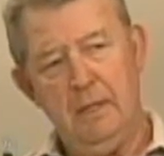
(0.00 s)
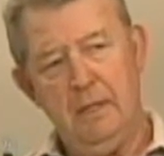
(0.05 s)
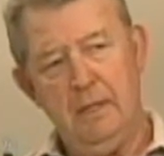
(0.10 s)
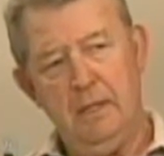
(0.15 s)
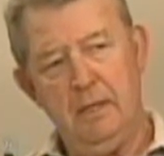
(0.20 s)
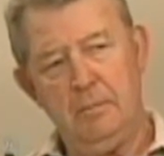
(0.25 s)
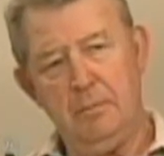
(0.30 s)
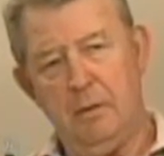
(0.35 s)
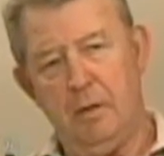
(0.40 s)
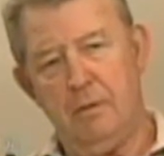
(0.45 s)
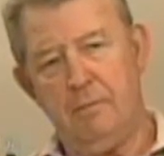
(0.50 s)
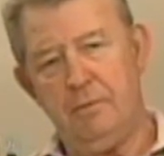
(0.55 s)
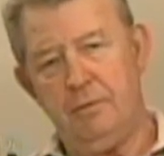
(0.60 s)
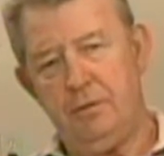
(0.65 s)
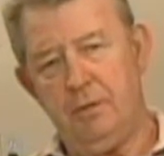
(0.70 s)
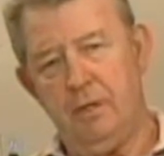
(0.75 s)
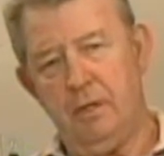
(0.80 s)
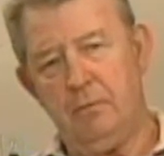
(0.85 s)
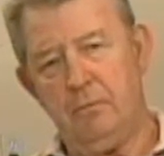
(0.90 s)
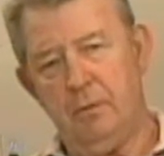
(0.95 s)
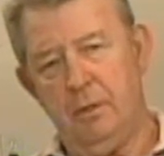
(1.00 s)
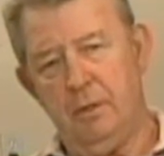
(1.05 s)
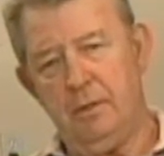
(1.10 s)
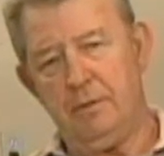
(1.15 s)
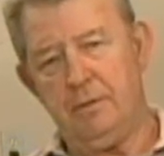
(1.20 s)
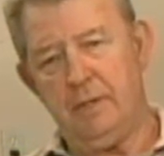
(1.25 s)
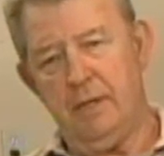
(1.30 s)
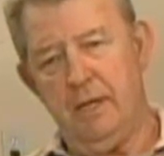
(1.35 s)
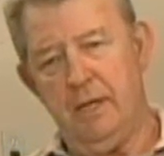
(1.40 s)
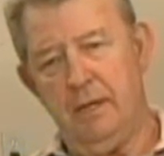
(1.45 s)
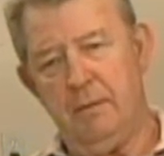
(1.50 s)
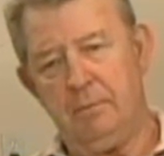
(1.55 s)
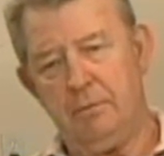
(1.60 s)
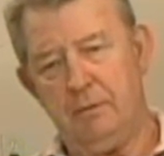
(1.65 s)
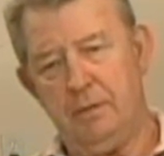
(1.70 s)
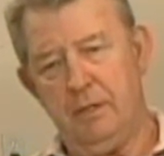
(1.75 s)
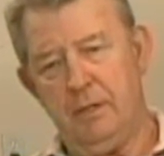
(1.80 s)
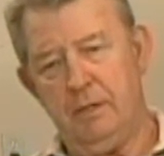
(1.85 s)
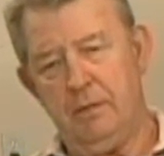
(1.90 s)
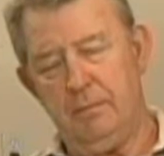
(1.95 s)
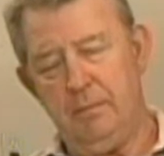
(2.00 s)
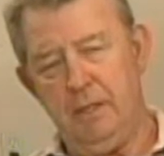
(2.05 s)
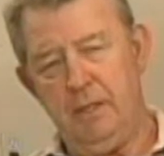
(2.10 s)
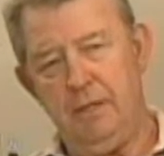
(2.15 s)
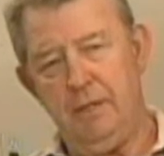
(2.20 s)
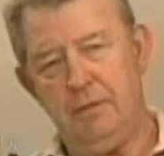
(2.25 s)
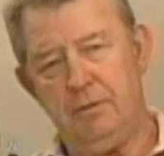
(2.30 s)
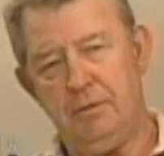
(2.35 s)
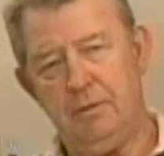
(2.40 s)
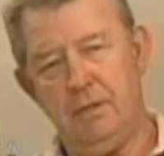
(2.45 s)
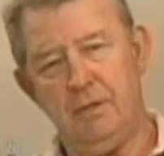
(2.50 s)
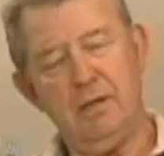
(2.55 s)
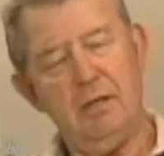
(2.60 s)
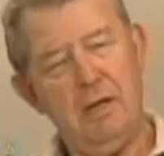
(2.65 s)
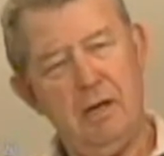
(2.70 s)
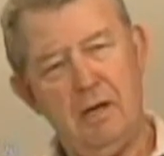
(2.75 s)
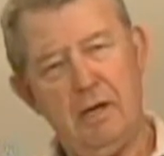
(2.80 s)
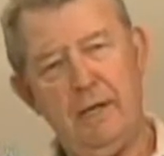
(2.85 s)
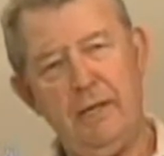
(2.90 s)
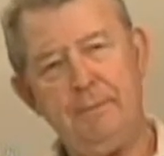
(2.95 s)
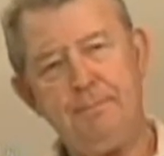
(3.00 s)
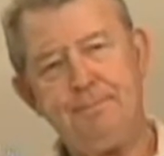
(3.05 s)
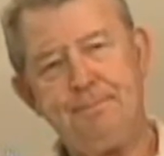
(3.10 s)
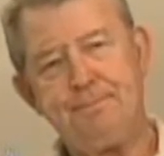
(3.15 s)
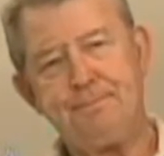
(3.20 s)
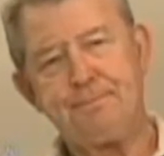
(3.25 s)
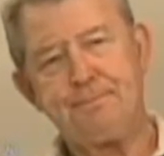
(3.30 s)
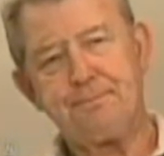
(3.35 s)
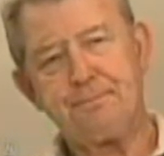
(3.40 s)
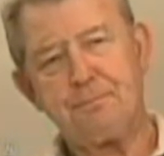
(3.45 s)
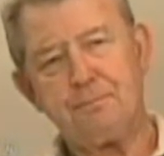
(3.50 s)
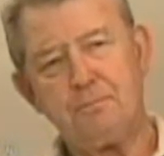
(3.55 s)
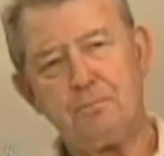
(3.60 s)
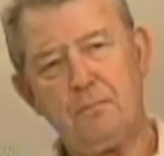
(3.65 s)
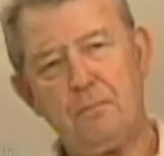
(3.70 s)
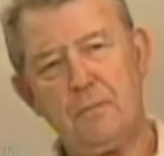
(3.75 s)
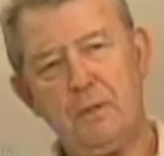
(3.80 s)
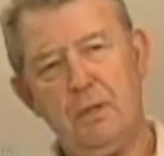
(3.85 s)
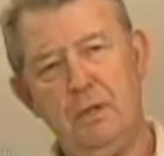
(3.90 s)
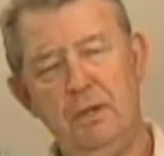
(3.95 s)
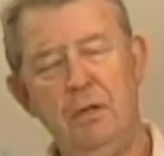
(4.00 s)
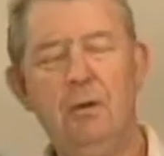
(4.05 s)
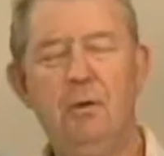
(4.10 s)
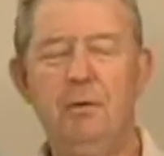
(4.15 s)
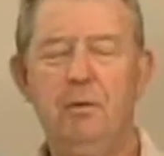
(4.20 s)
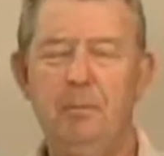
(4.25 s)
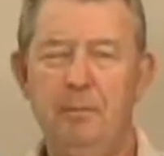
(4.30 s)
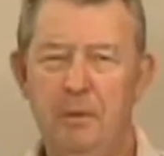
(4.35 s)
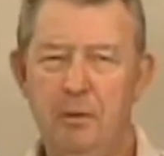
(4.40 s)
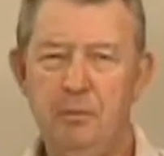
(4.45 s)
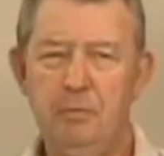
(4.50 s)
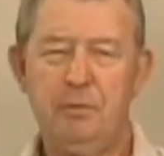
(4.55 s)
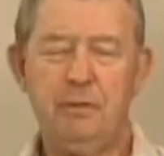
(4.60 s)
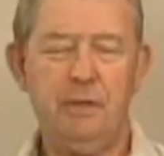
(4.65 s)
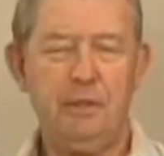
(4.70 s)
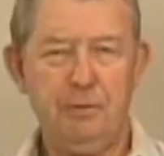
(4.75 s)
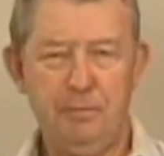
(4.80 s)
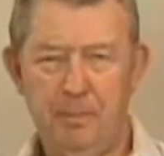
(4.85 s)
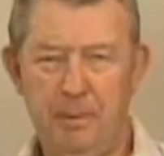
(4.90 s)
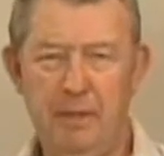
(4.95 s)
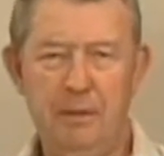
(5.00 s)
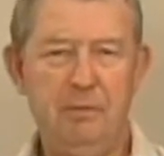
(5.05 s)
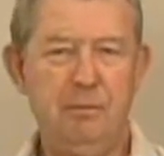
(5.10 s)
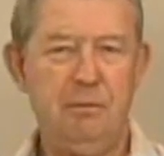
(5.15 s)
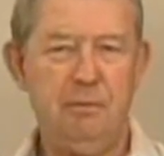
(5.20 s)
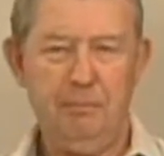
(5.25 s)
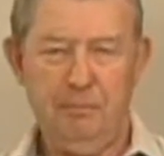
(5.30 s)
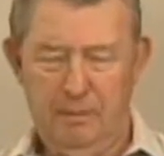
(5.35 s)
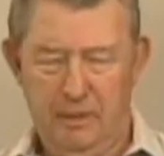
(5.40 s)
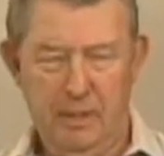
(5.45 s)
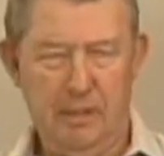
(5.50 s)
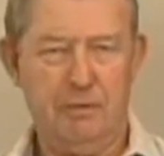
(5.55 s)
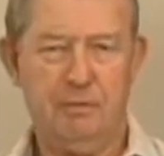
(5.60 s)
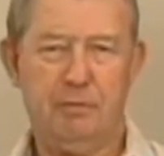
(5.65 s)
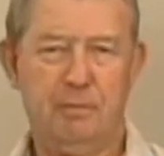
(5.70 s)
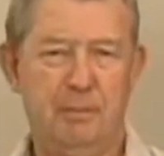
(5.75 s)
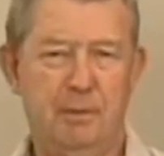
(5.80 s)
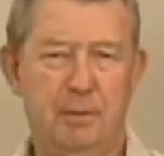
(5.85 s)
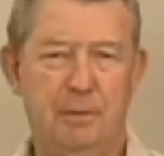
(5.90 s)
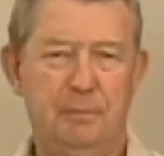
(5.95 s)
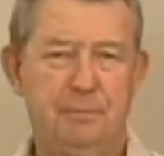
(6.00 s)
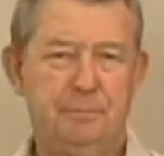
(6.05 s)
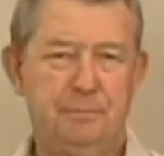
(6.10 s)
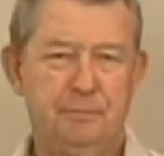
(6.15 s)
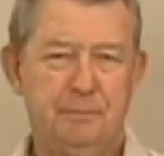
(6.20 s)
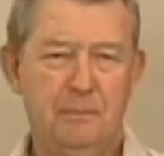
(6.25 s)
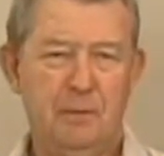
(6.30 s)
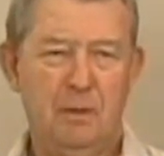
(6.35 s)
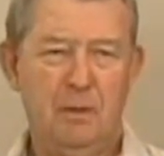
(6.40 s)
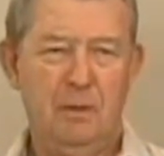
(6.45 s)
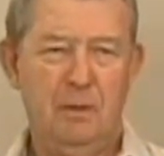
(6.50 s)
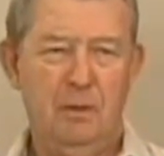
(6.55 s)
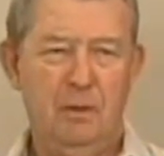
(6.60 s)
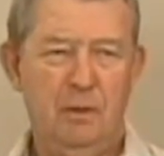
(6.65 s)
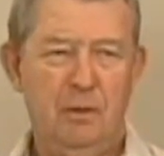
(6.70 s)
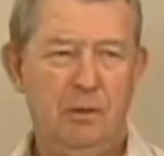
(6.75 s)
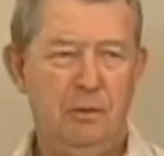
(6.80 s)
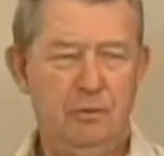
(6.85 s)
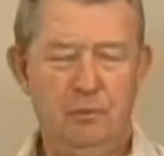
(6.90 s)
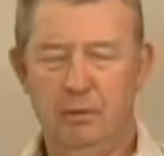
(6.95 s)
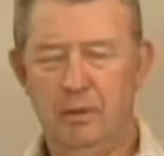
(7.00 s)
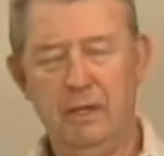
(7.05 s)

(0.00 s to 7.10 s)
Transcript: And Marvin Shutt one time said to me, he said, Larry, You know, the most expensive customer you'll